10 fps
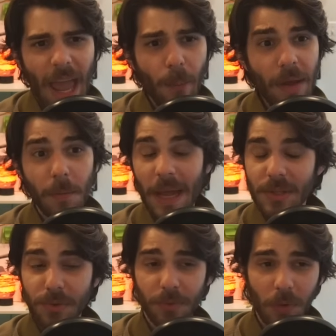And we have a
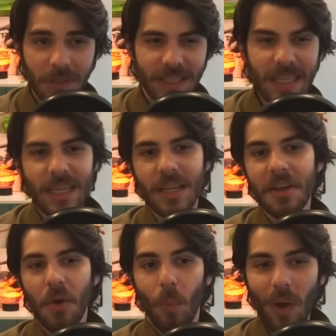Panzer IV-D,
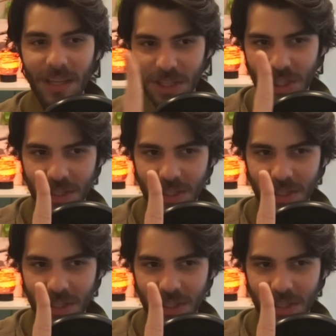which